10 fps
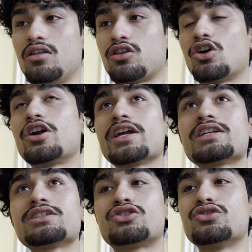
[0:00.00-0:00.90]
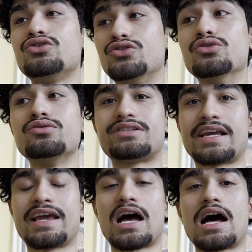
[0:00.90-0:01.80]
learning to use
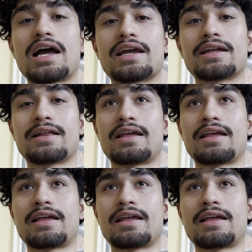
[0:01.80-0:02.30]
AI